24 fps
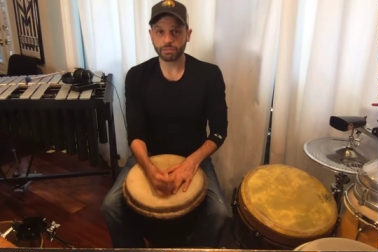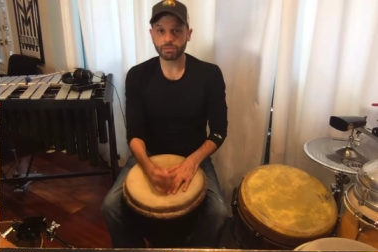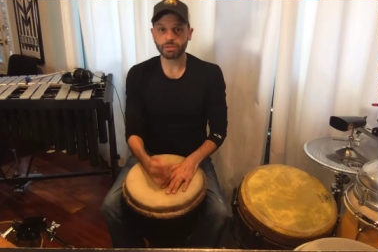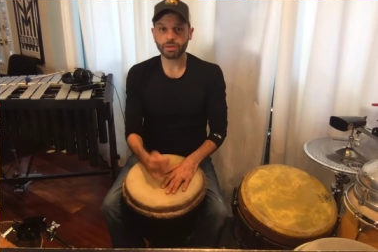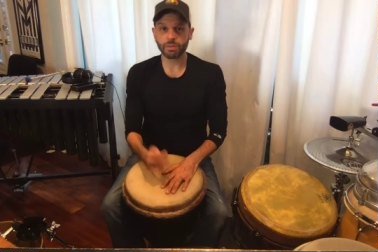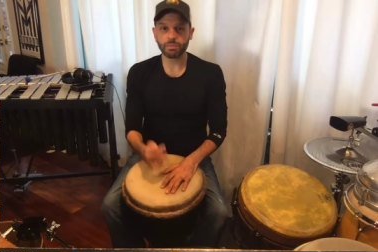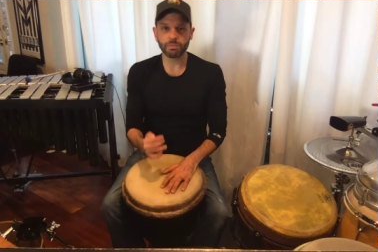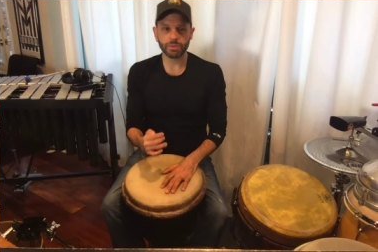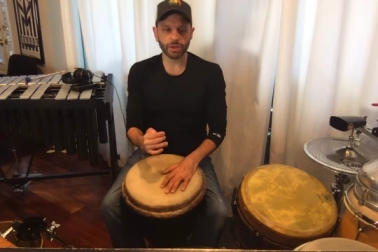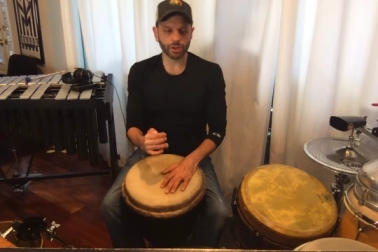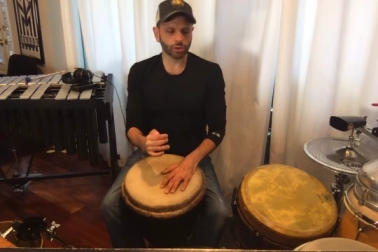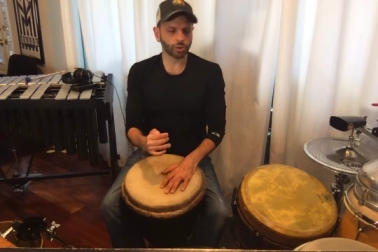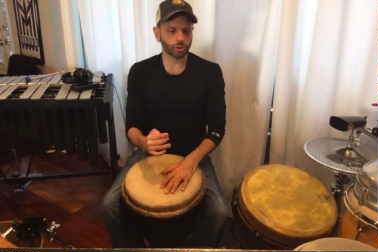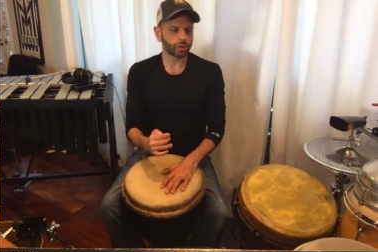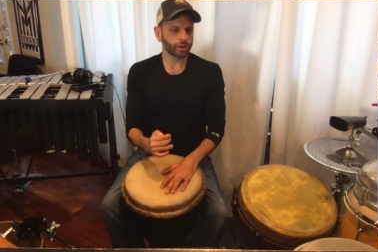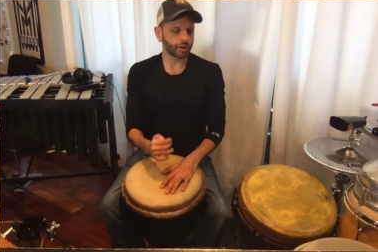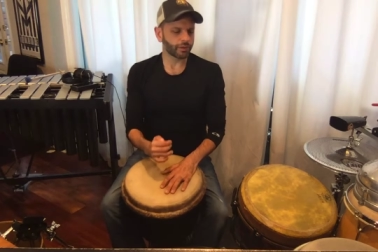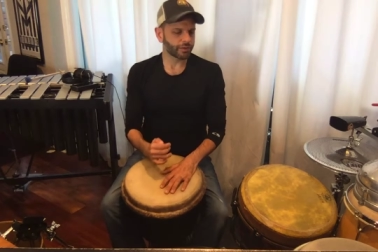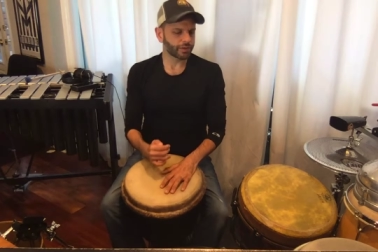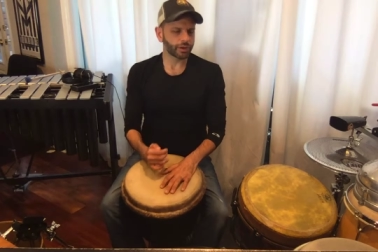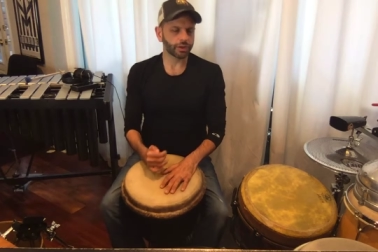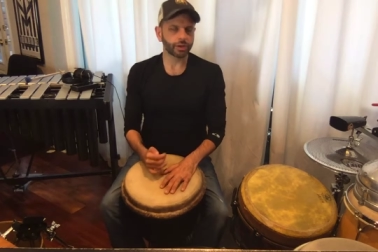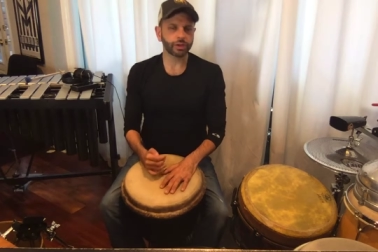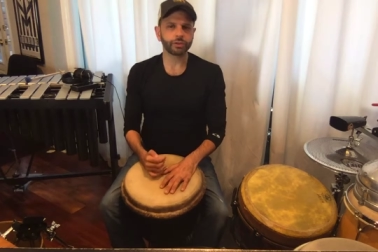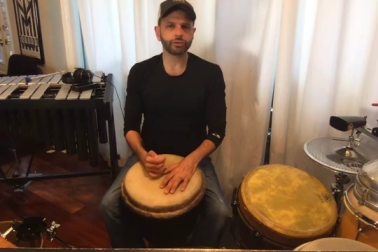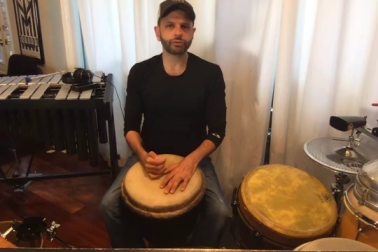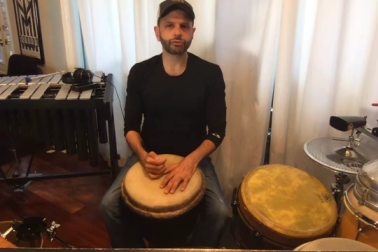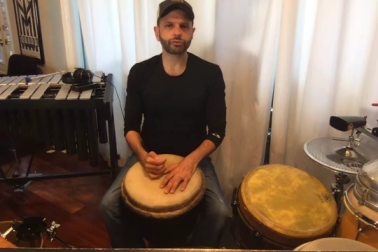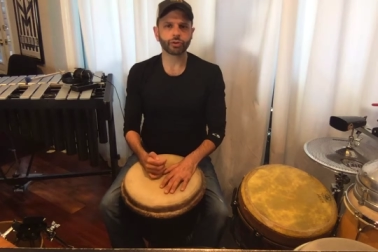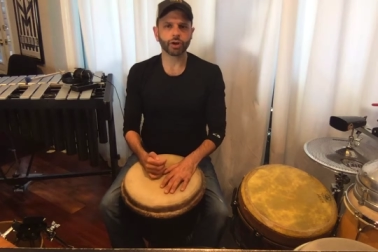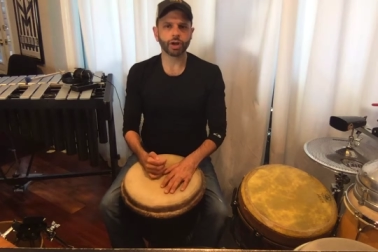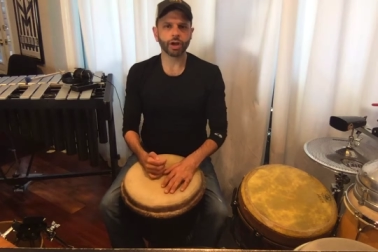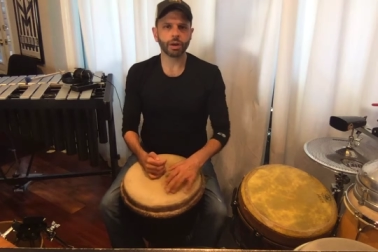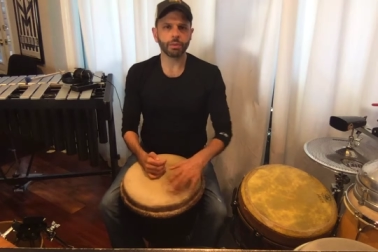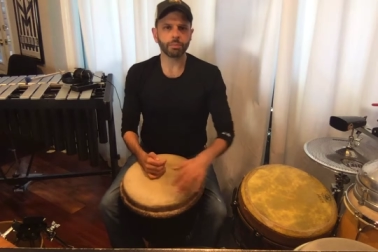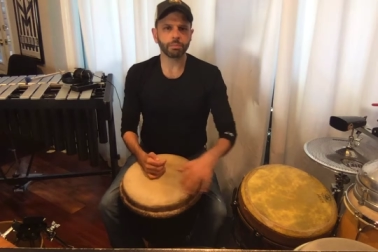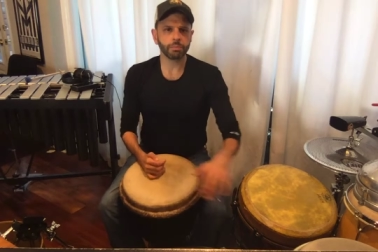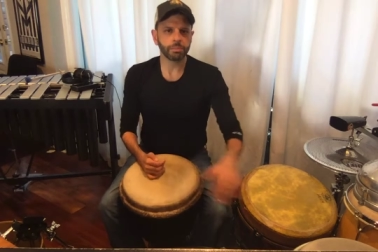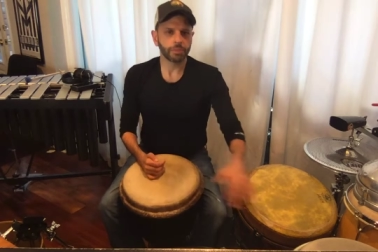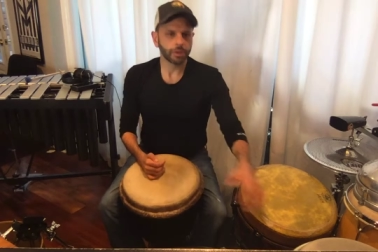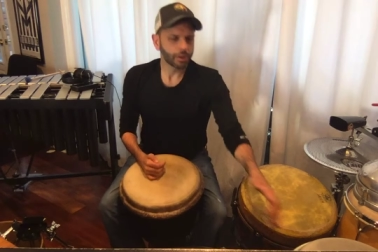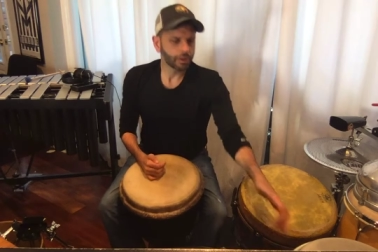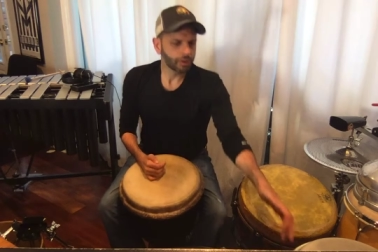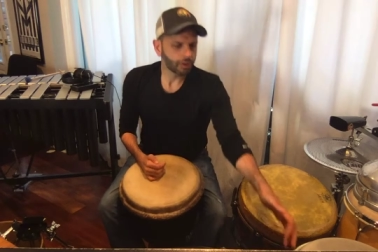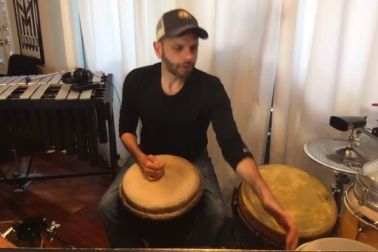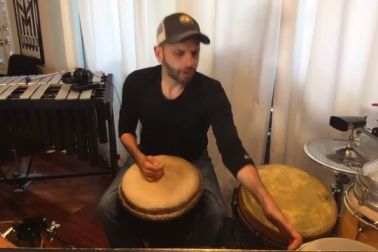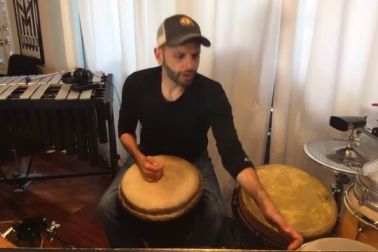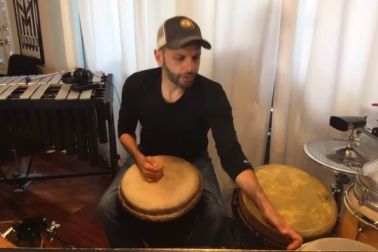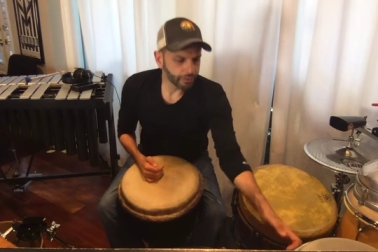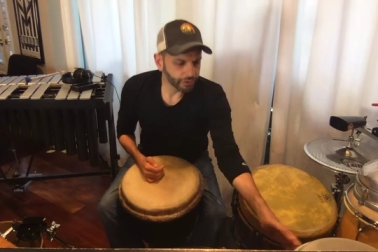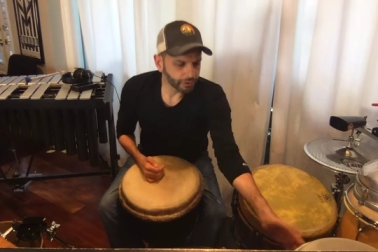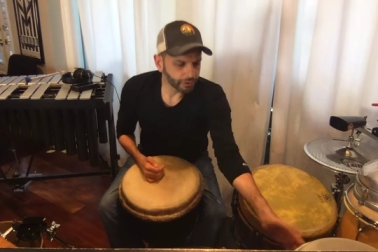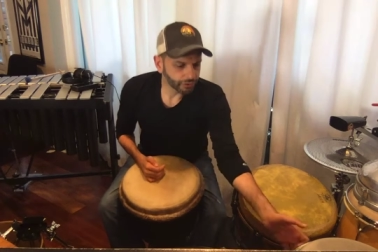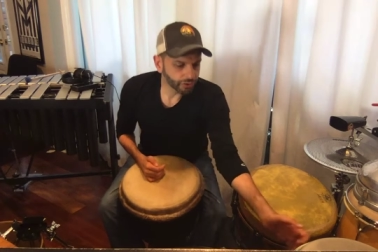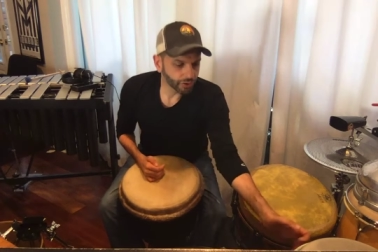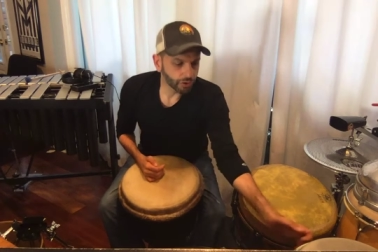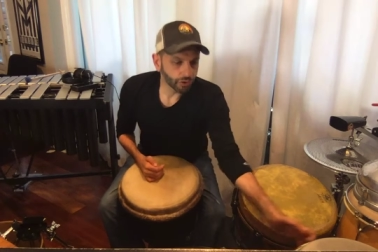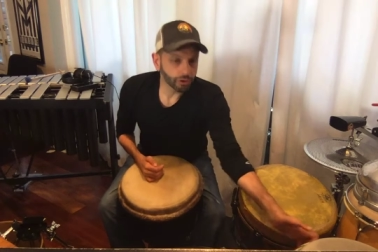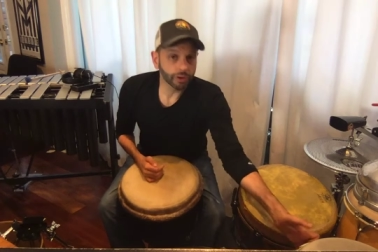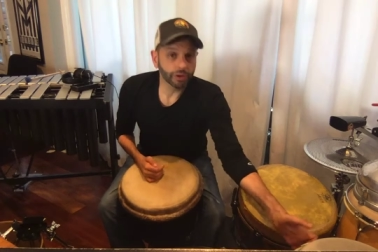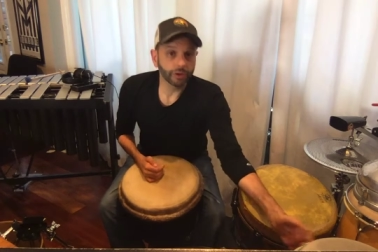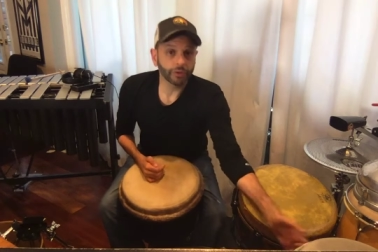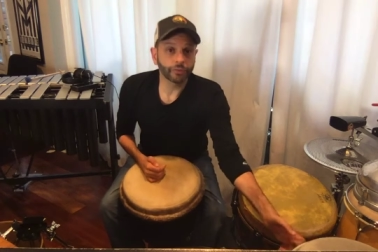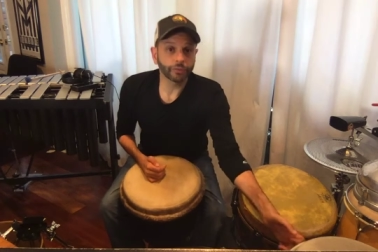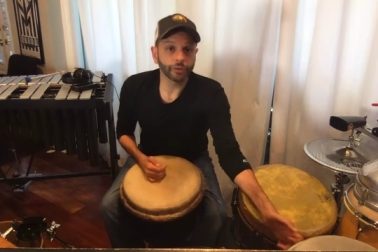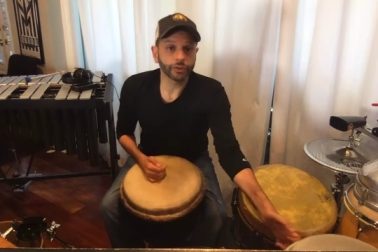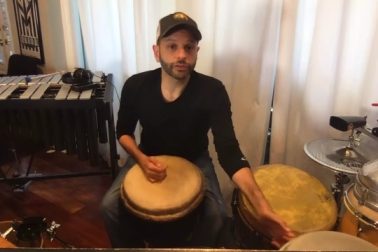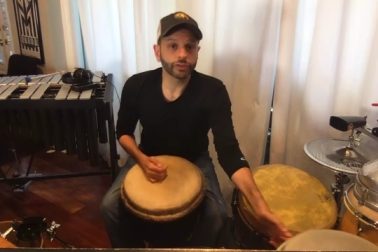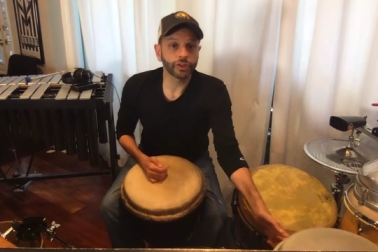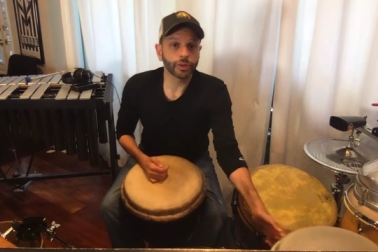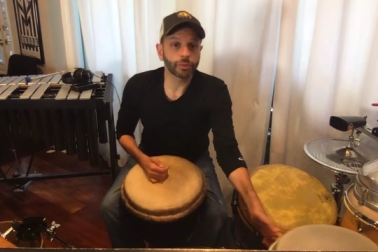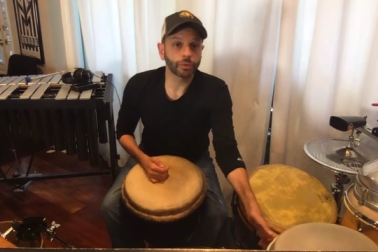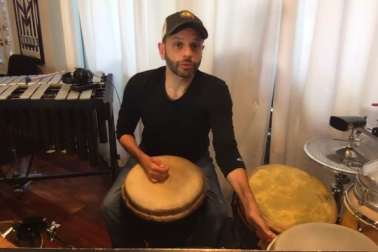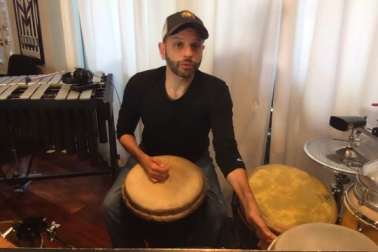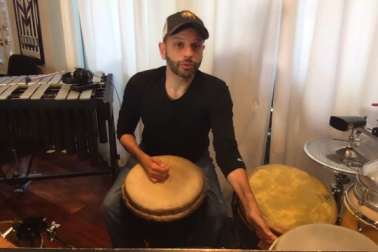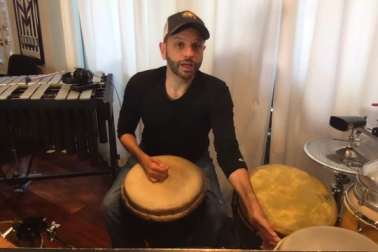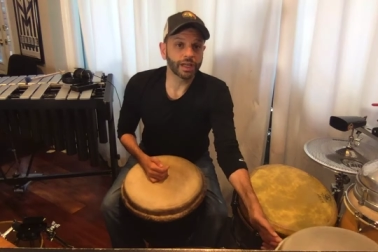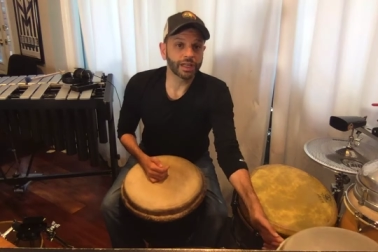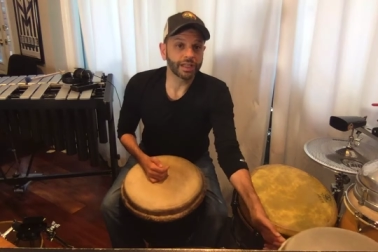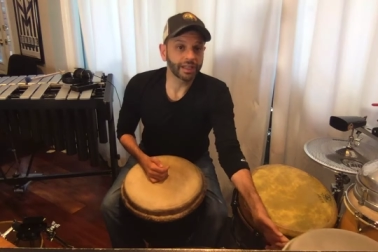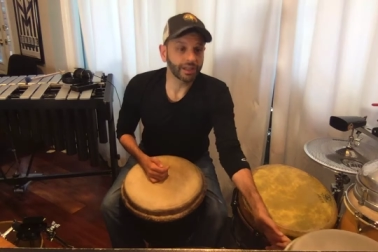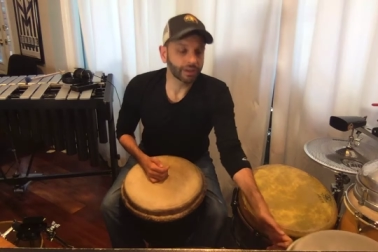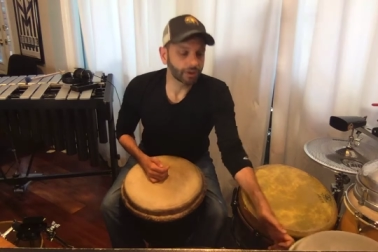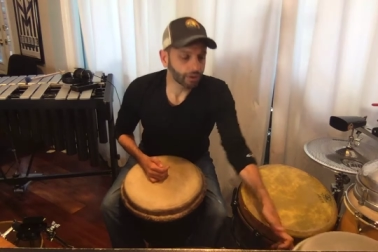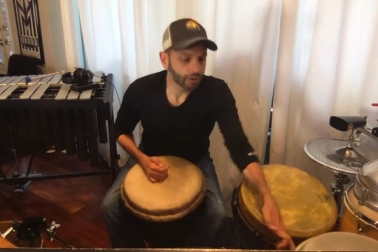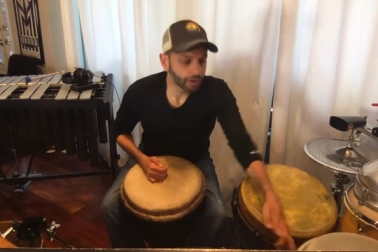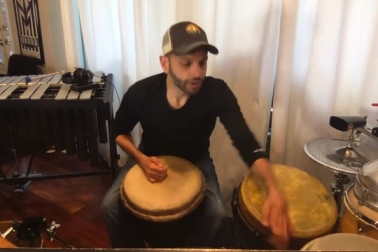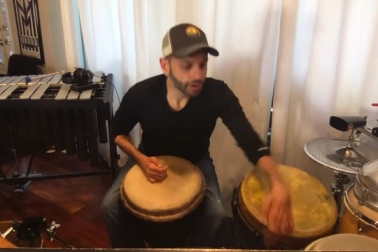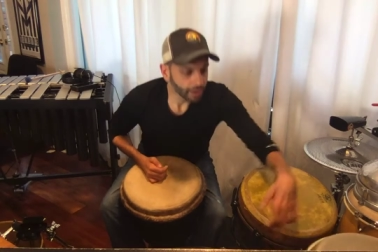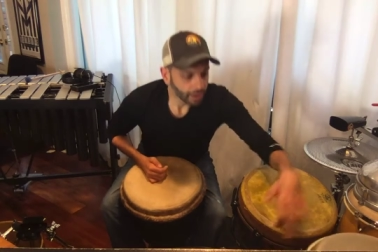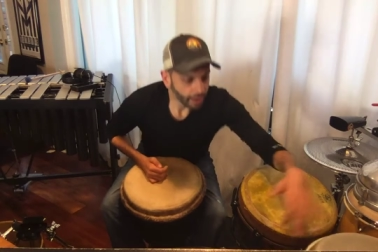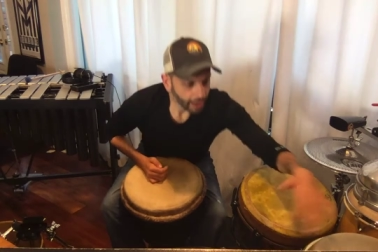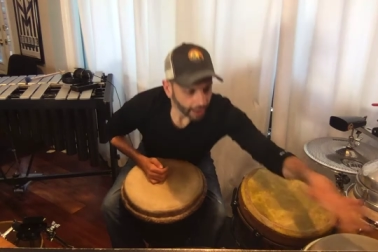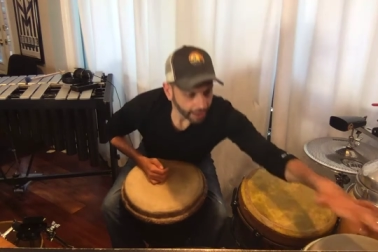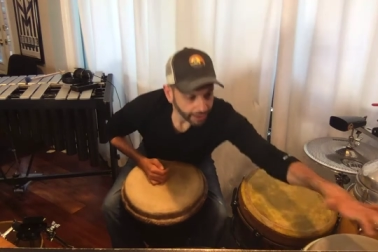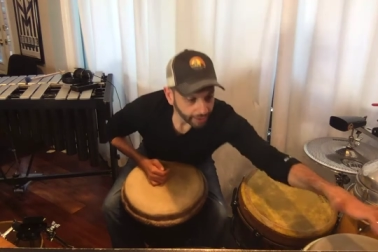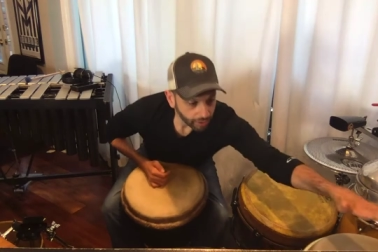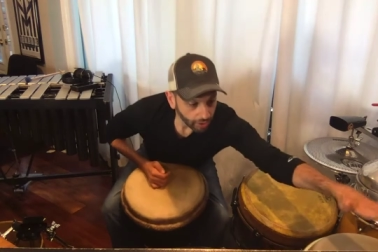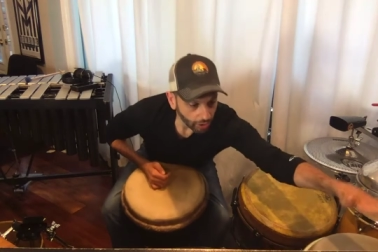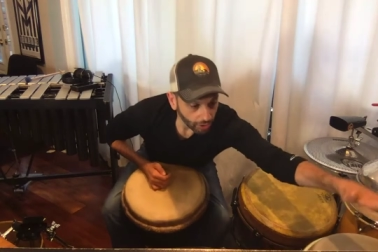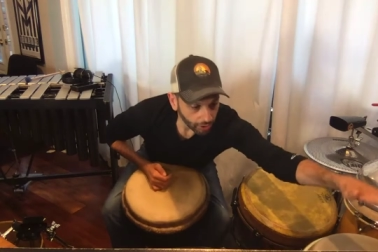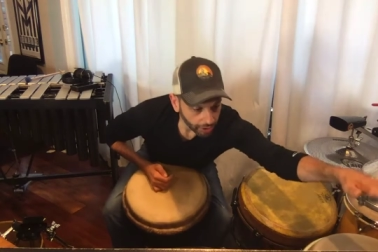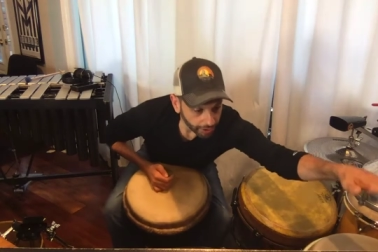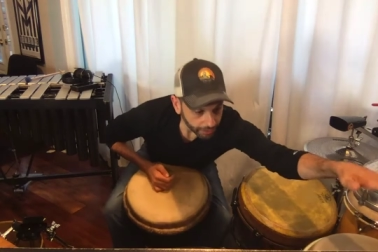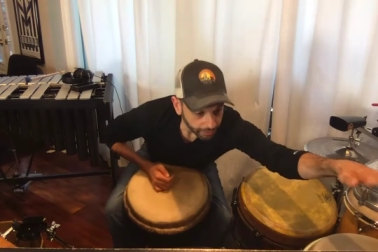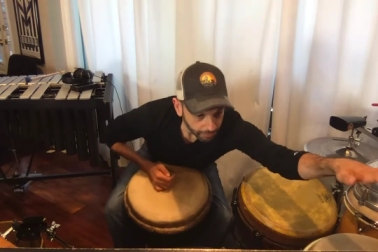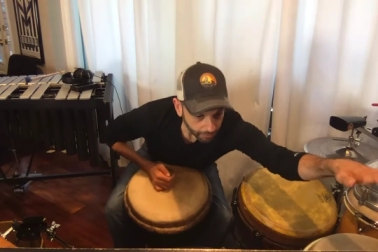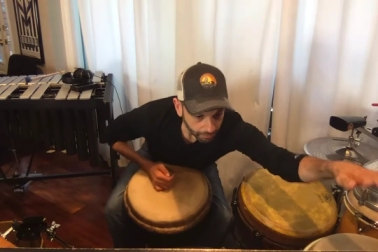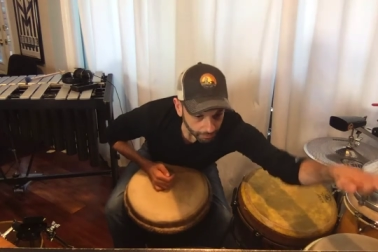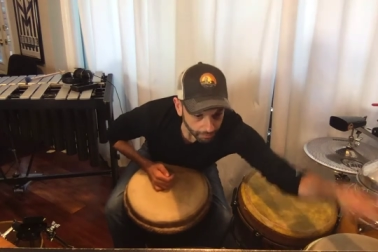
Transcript: the middle of the drum on this conga, for example, right here, I'd call it